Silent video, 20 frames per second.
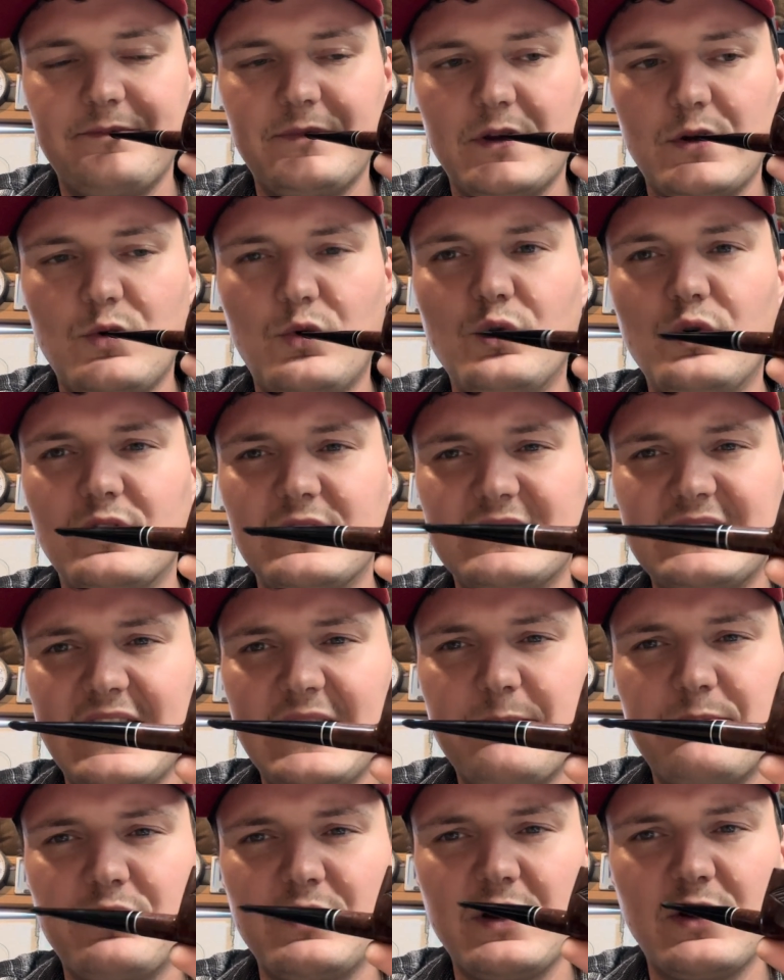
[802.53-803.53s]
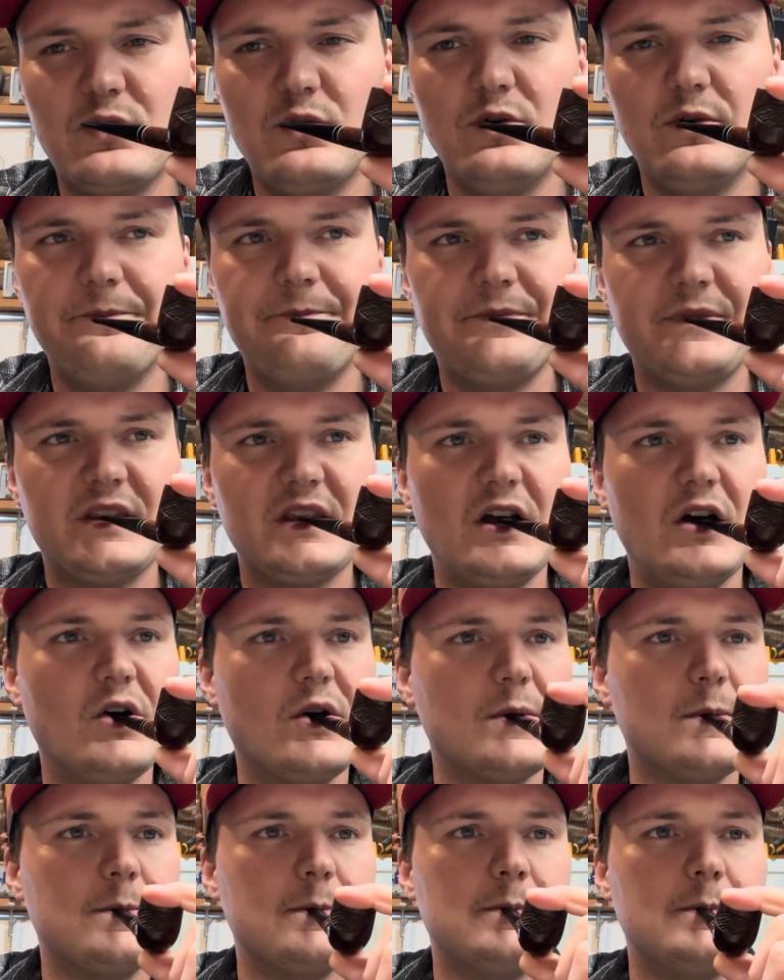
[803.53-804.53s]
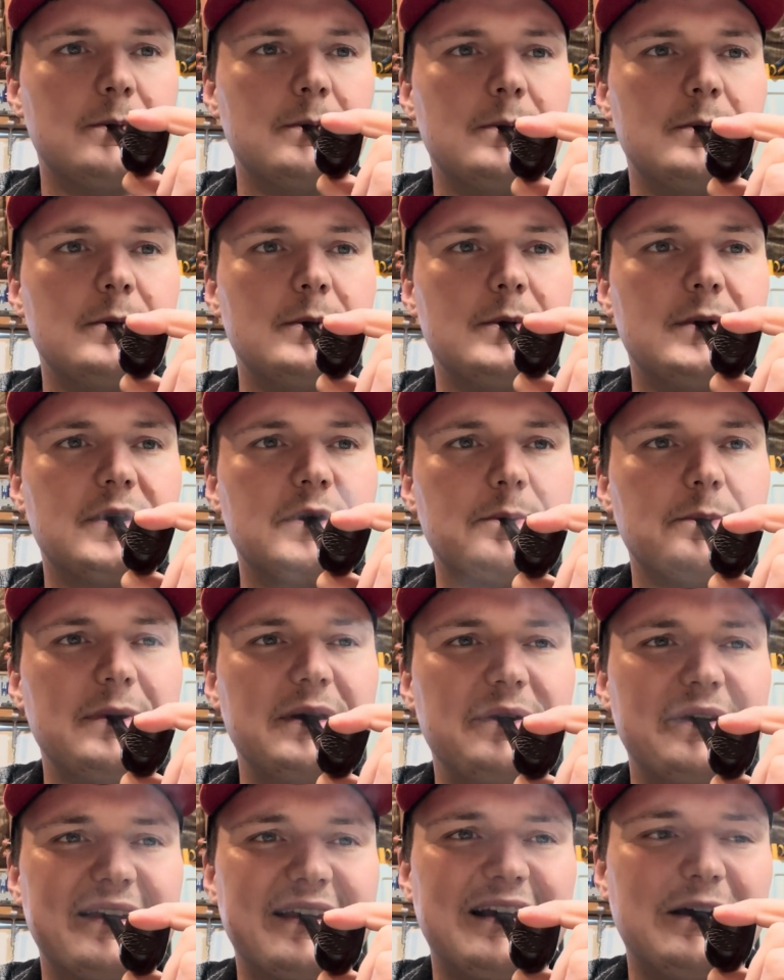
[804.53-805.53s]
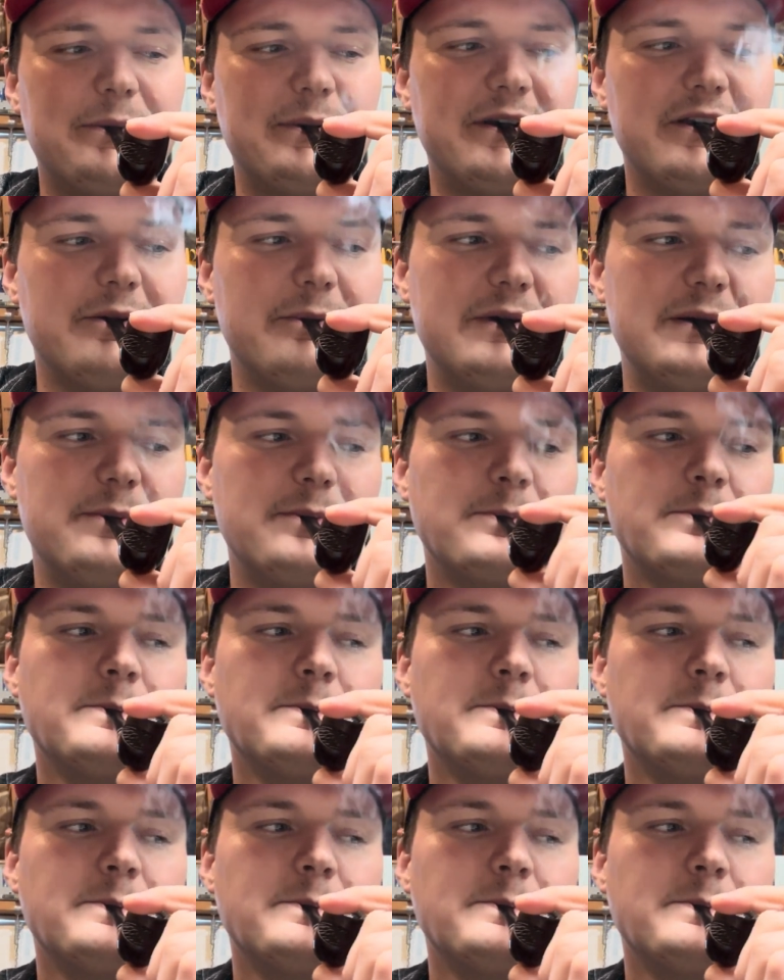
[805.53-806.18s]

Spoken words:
Cool, stay pretty cool. So maybe that's helping a little bit.